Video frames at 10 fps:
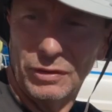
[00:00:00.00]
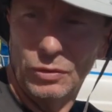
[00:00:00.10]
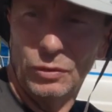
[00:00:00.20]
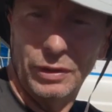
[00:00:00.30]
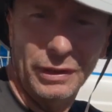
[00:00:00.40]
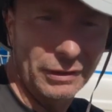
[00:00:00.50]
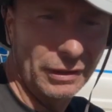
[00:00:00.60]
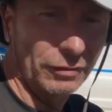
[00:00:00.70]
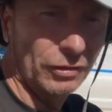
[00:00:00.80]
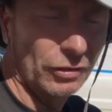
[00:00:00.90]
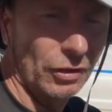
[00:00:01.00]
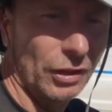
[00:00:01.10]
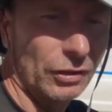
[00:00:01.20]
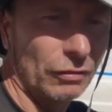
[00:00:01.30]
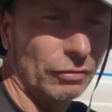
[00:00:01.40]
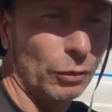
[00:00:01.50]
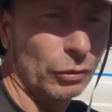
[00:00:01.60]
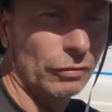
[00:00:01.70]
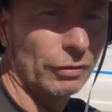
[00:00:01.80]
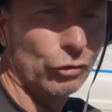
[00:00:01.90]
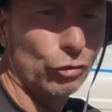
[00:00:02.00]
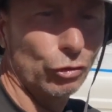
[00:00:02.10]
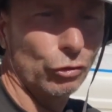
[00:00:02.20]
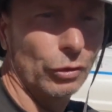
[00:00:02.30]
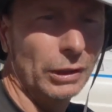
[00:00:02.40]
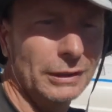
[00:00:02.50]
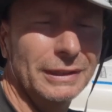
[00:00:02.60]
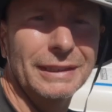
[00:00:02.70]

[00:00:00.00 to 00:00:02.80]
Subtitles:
the corner, the other side of Fuerteventura,